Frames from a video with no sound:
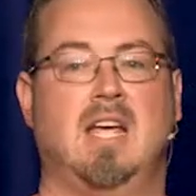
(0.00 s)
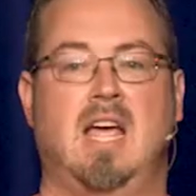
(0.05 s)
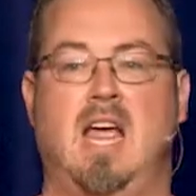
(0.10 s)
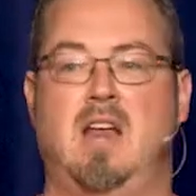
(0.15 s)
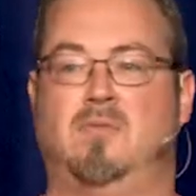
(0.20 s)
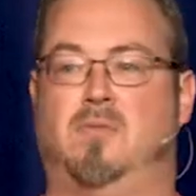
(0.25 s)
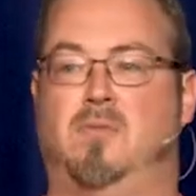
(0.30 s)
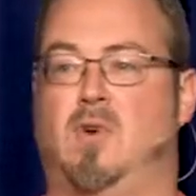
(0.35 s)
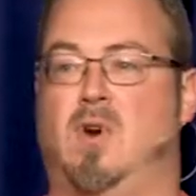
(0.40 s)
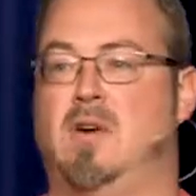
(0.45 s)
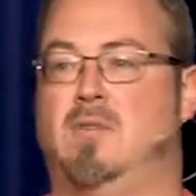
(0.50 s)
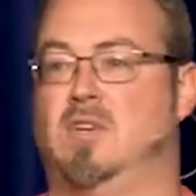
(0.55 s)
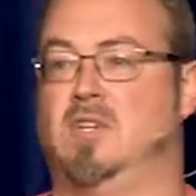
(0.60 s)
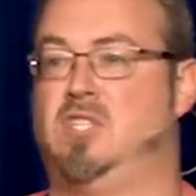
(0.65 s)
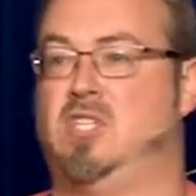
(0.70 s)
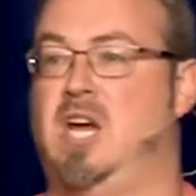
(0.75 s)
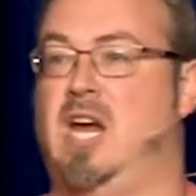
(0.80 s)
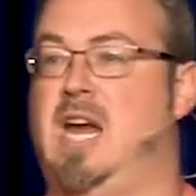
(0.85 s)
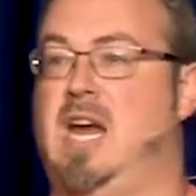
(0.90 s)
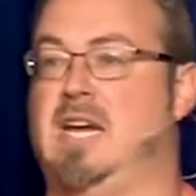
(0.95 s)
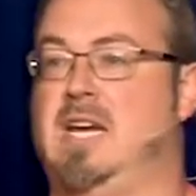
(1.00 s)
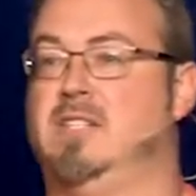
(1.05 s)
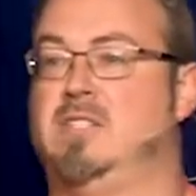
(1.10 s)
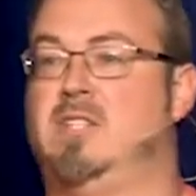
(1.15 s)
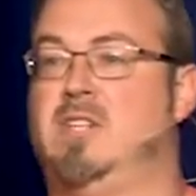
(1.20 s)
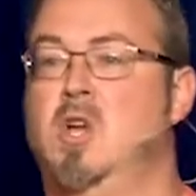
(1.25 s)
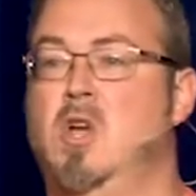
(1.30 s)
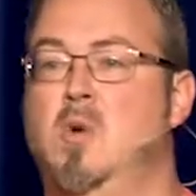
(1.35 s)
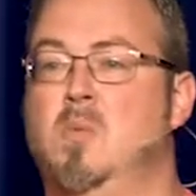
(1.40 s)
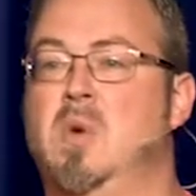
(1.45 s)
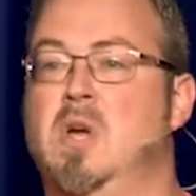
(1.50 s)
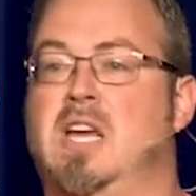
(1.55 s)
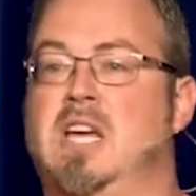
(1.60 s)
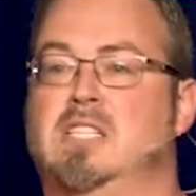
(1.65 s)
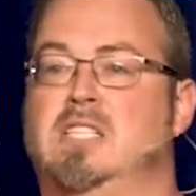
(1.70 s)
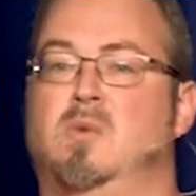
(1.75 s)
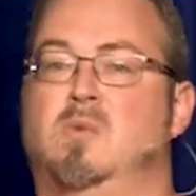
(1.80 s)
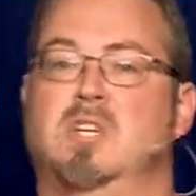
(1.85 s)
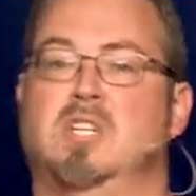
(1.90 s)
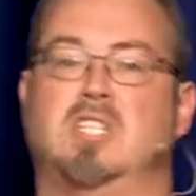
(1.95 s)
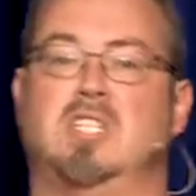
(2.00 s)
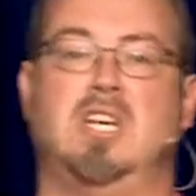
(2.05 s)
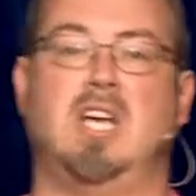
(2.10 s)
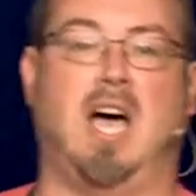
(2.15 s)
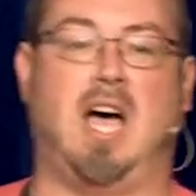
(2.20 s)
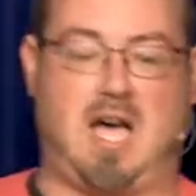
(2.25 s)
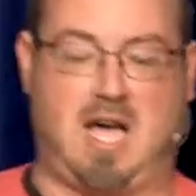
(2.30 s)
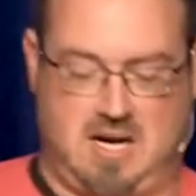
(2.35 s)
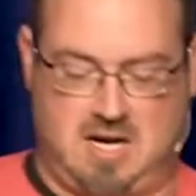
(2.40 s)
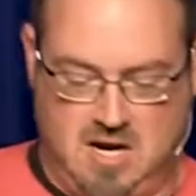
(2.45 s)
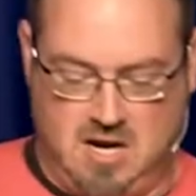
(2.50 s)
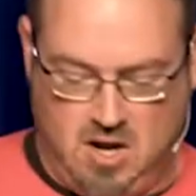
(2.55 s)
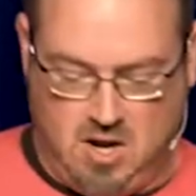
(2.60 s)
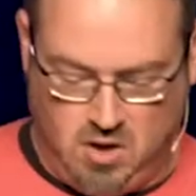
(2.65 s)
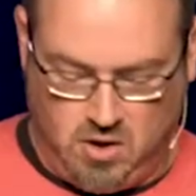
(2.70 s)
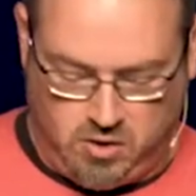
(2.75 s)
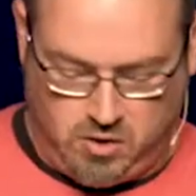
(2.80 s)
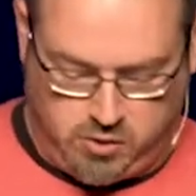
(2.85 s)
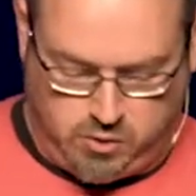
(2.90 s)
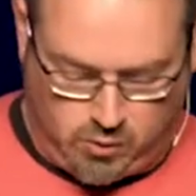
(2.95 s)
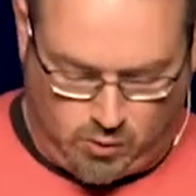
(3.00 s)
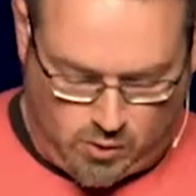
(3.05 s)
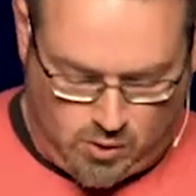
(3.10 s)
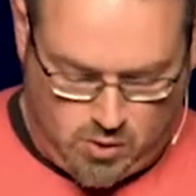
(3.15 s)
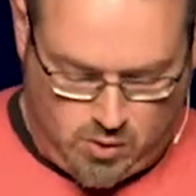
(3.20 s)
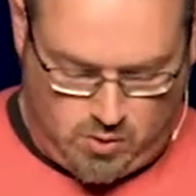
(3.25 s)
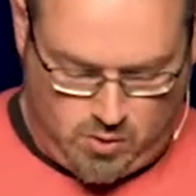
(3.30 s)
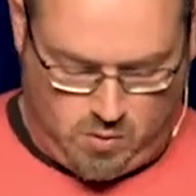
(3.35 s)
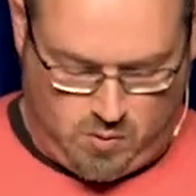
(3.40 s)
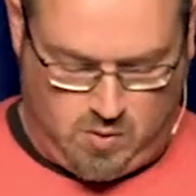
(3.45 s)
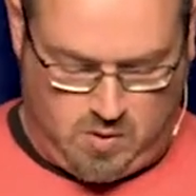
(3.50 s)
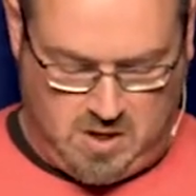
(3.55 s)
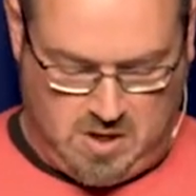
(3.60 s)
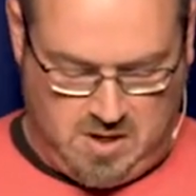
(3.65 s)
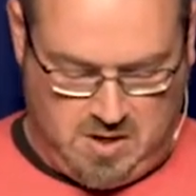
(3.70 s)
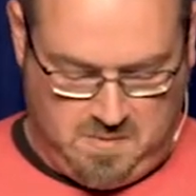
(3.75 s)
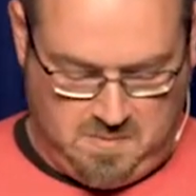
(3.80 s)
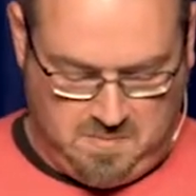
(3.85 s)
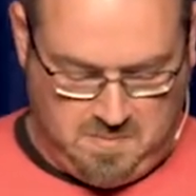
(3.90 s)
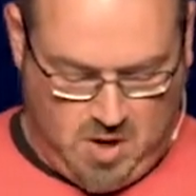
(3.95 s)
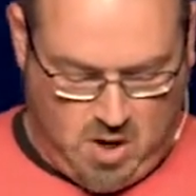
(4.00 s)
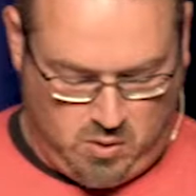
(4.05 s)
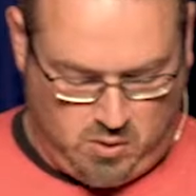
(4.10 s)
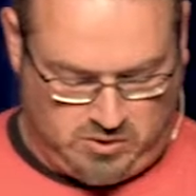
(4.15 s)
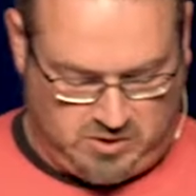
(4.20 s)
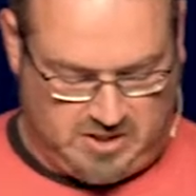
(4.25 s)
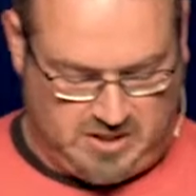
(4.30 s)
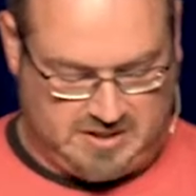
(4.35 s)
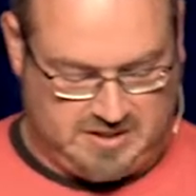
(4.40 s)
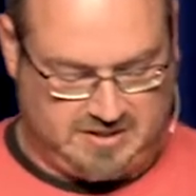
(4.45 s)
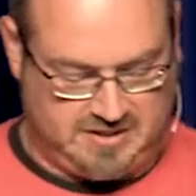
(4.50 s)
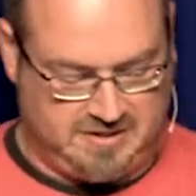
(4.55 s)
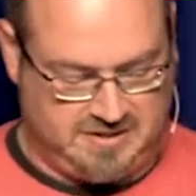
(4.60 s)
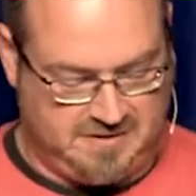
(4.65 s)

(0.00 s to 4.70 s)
and forever changed because it was God through Moses.